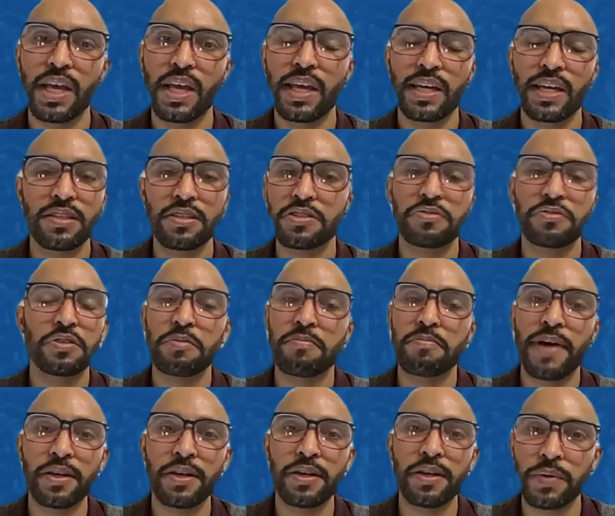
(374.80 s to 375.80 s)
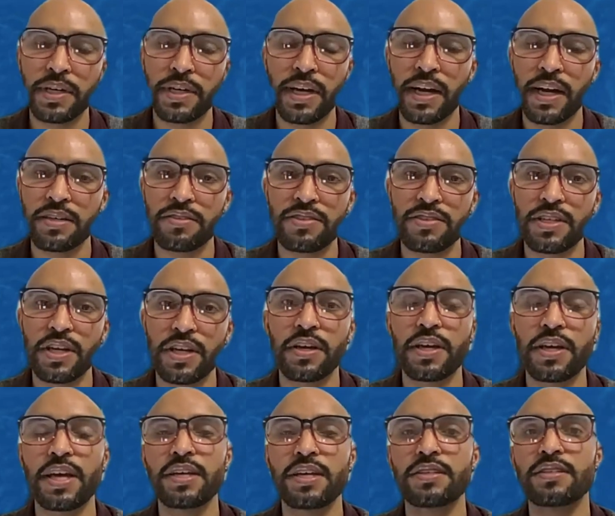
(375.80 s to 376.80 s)
It doesn't really matter what kind of
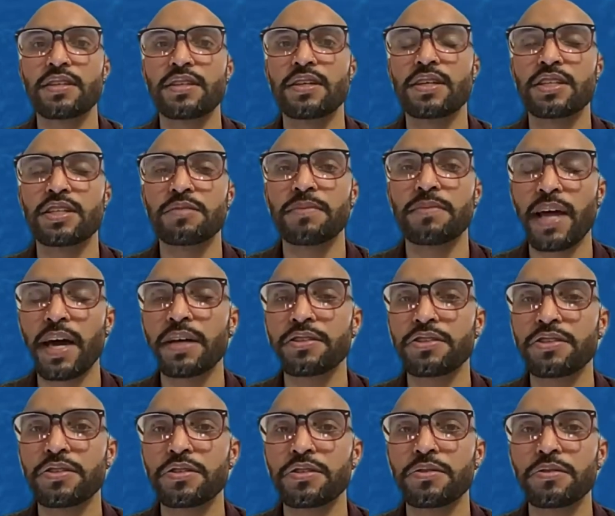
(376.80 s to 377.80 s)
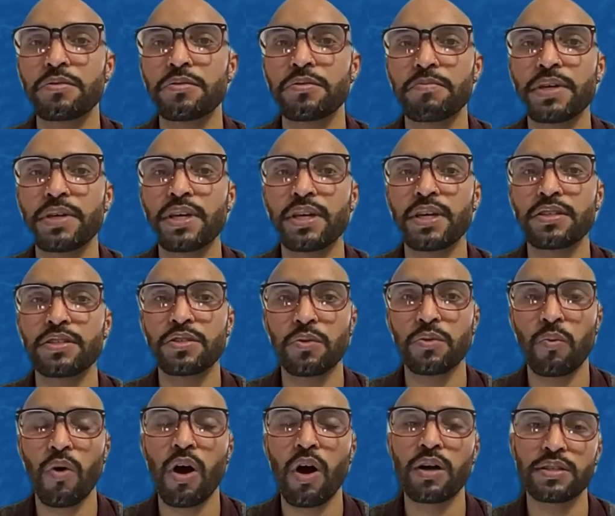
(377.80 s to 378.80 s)
staircase it is, but as you begin to
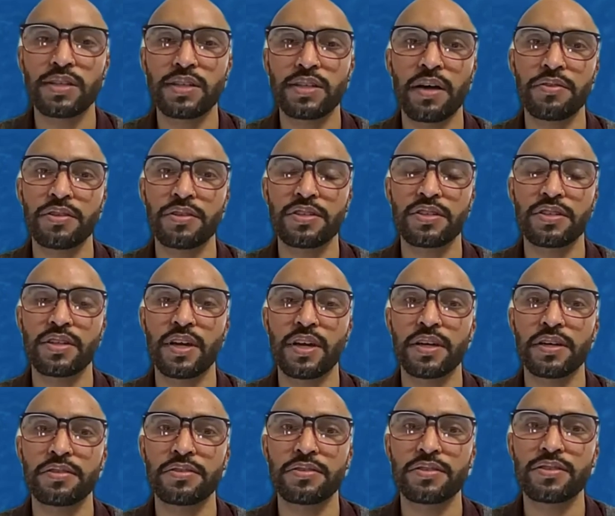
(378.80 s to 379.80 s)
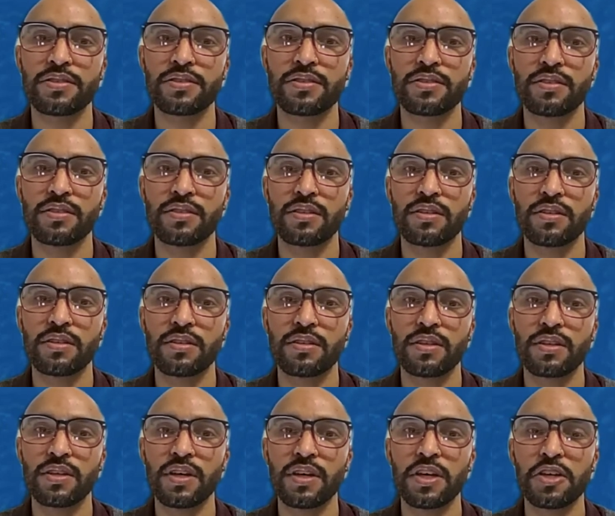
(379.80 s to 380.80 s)
walk down the stairs,
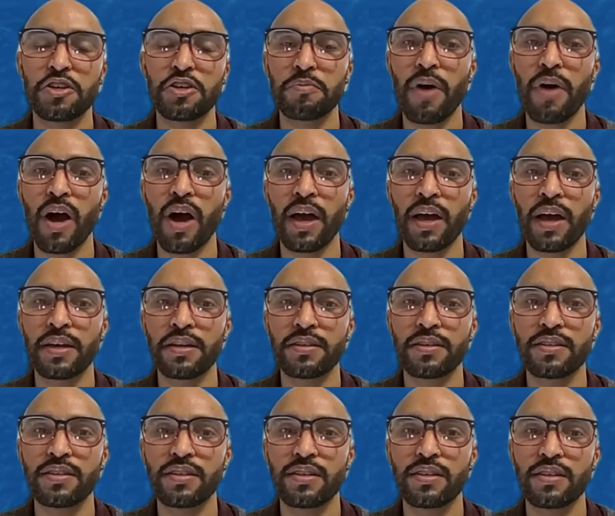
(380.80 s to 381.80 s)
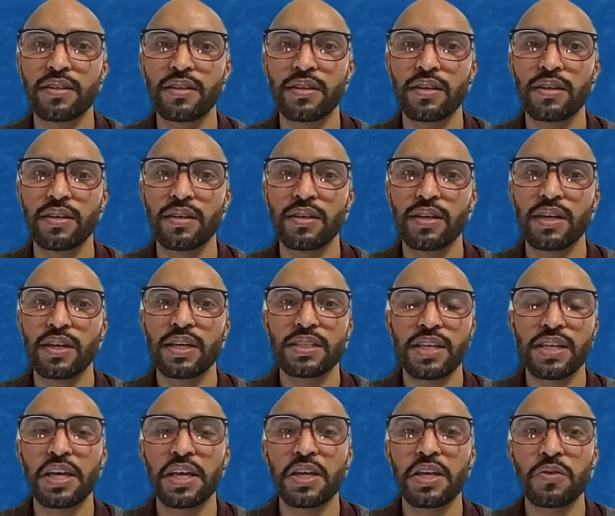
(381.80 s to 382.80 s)
in your mind,
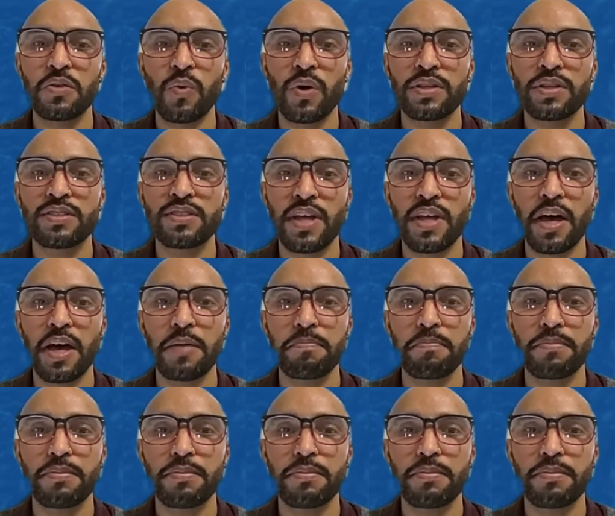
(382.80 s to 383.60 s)
taking one step